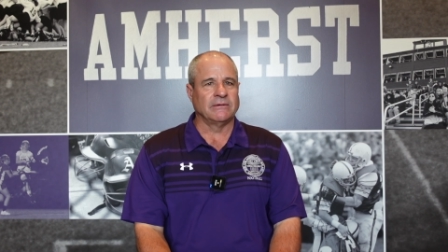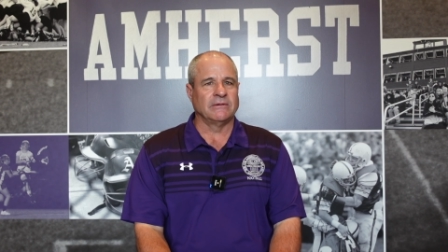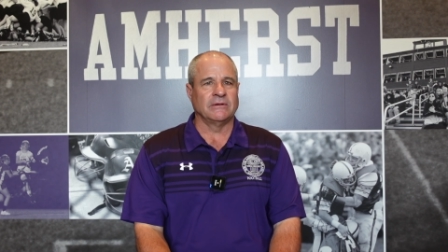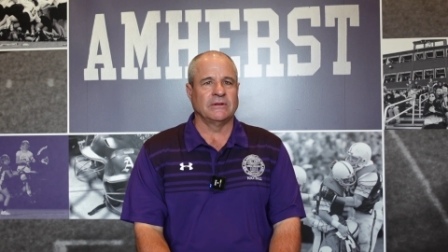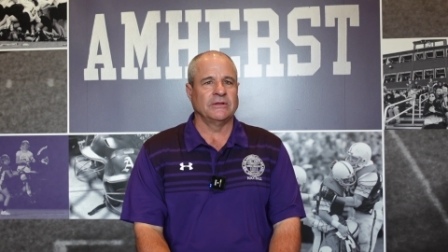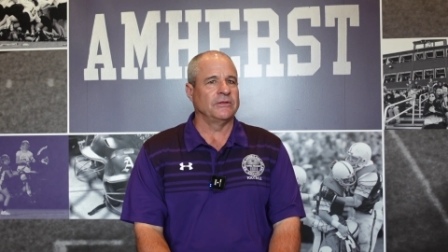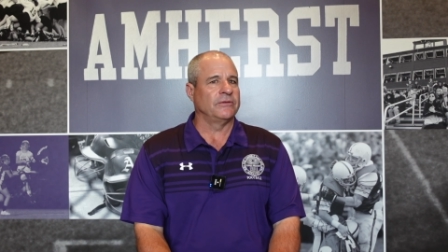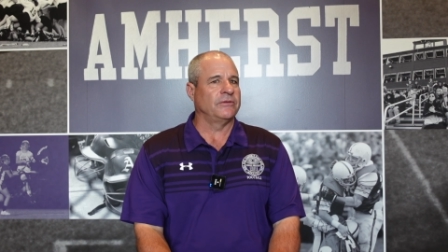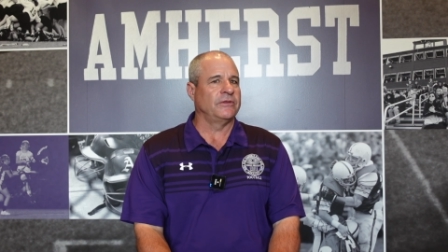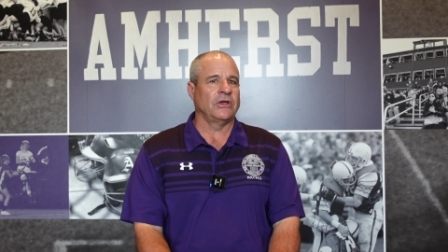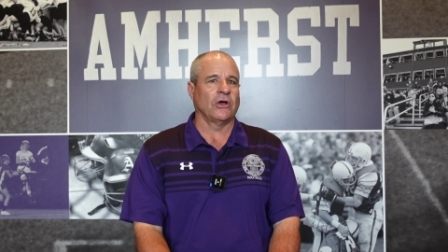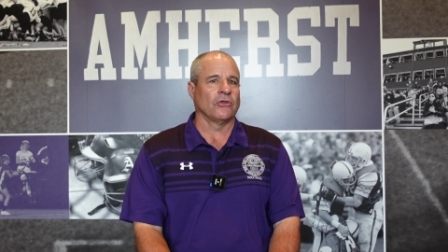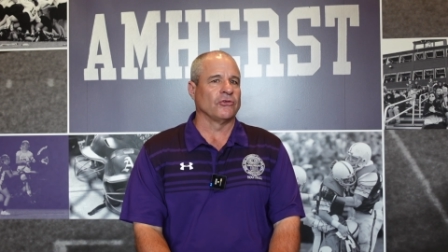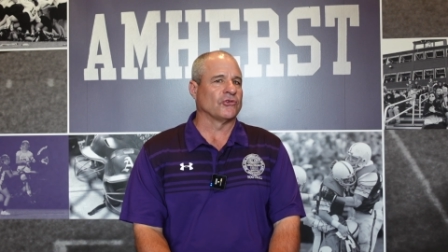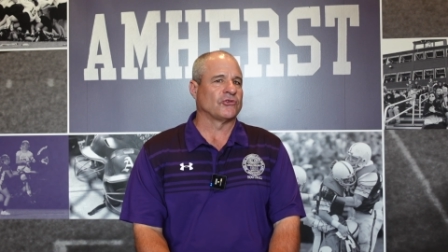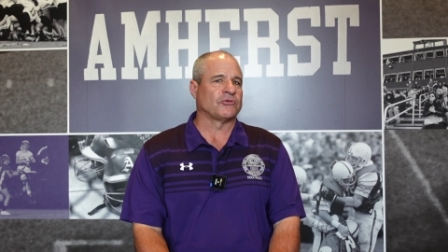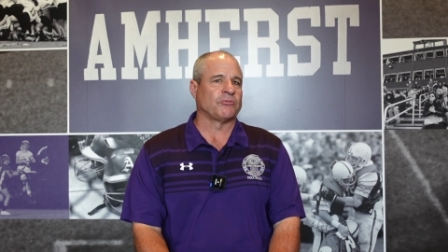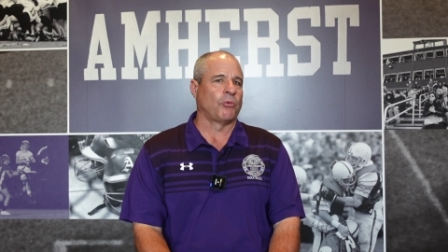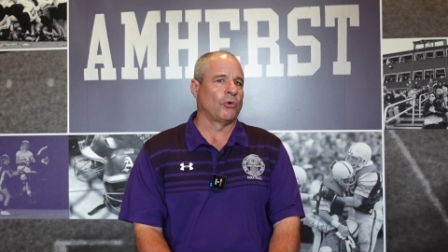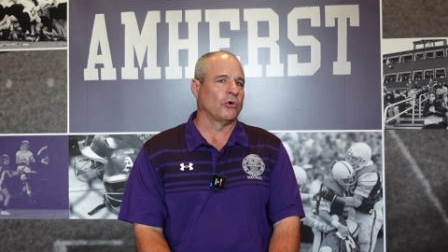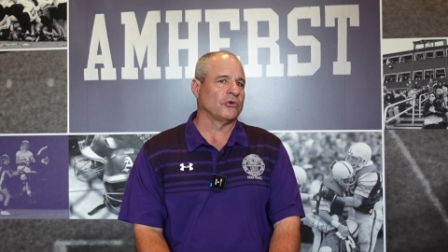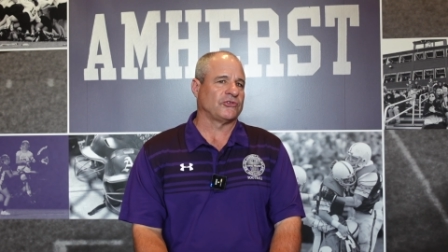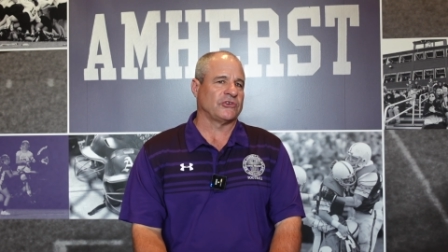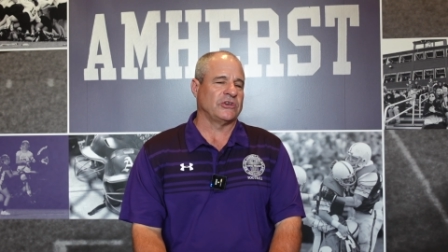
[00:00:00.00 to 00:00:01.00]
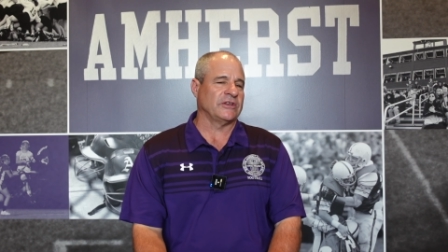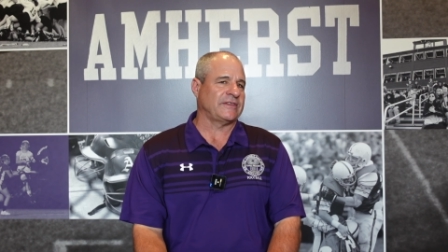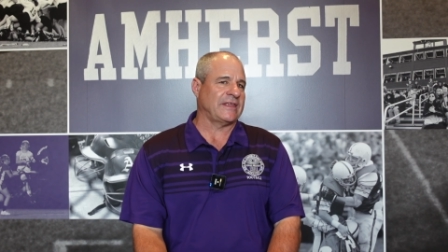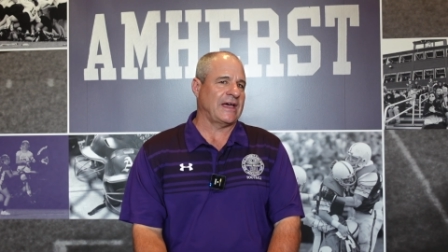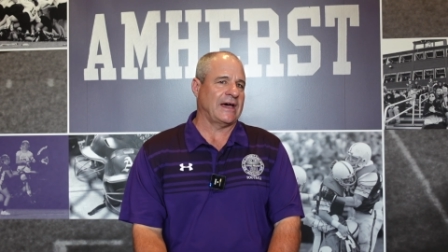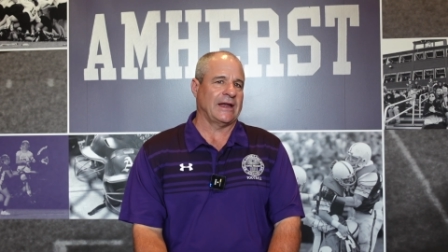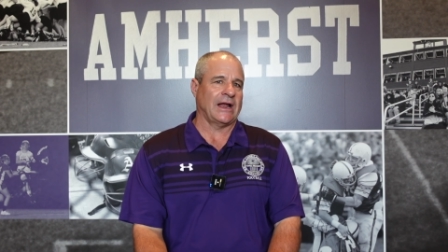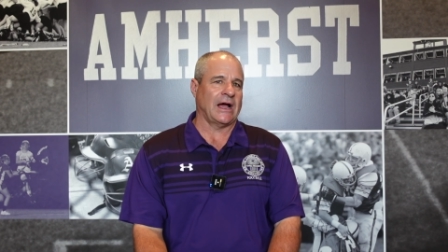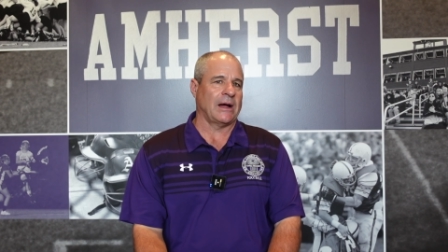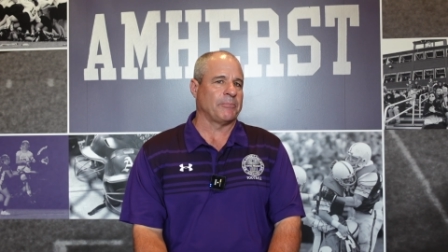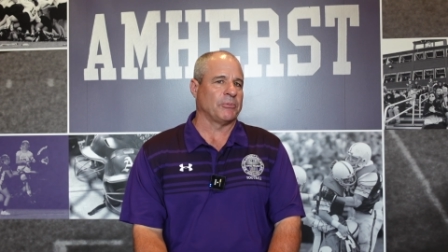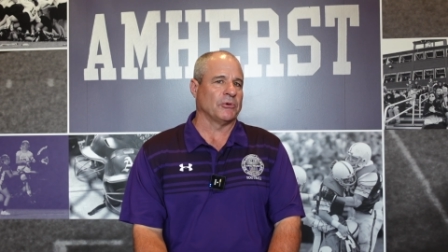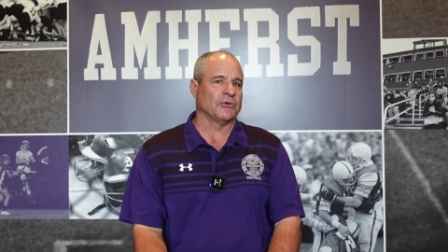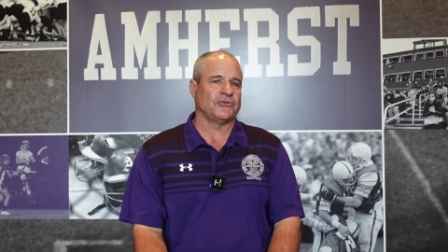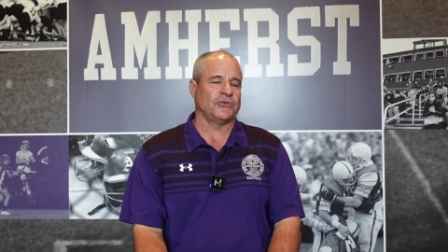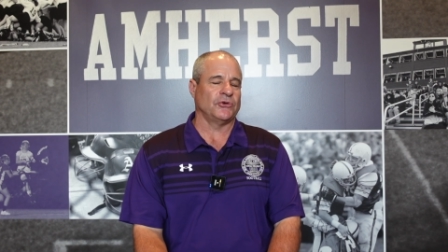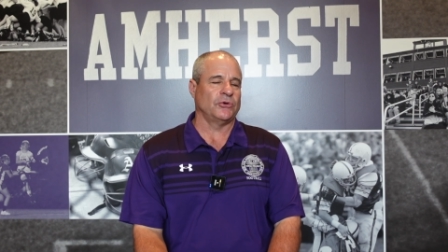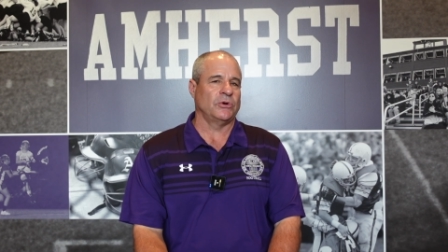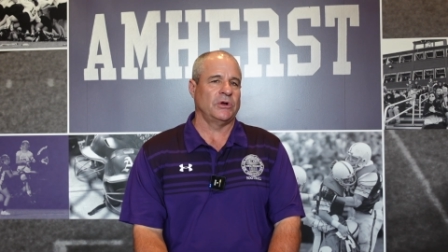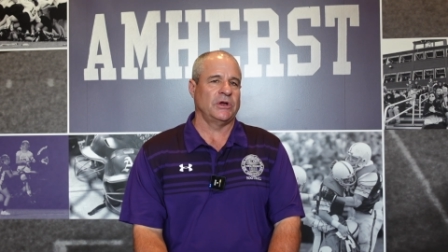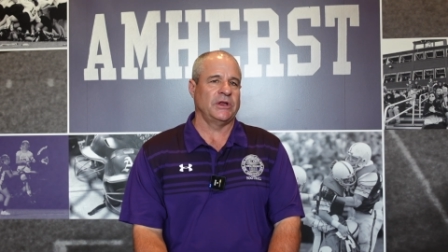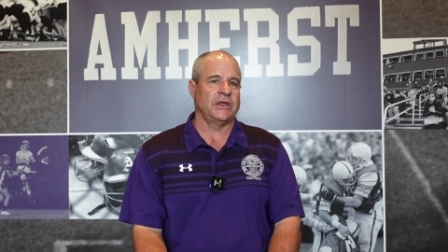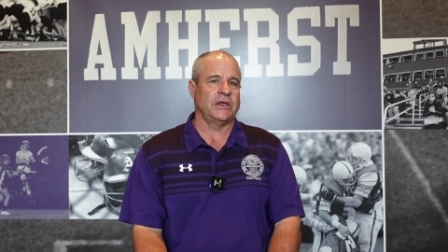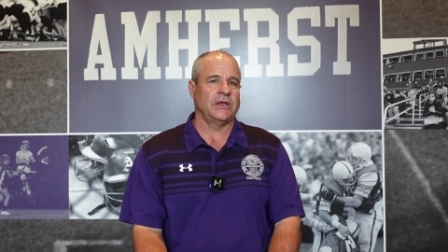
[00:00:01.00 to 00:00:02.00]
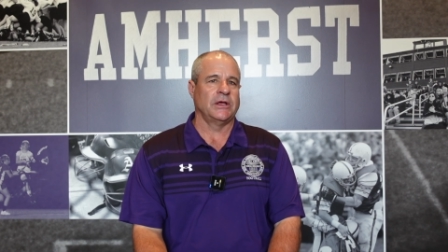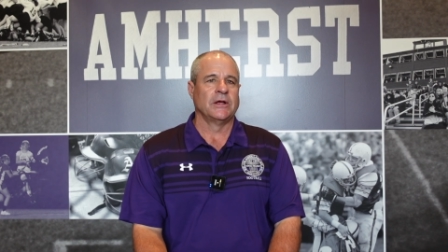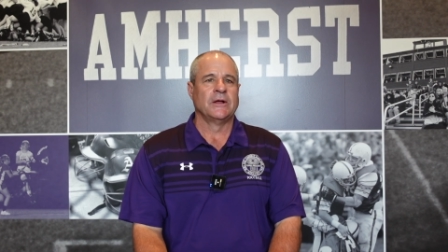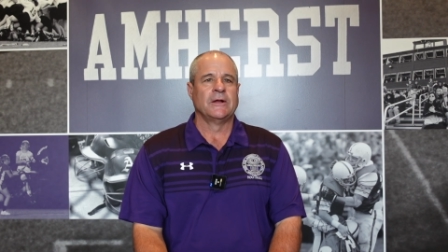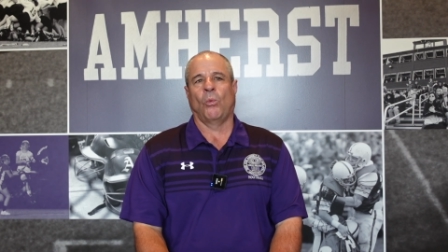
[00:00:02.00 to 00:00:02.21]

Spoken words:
The other sports get that opportunity.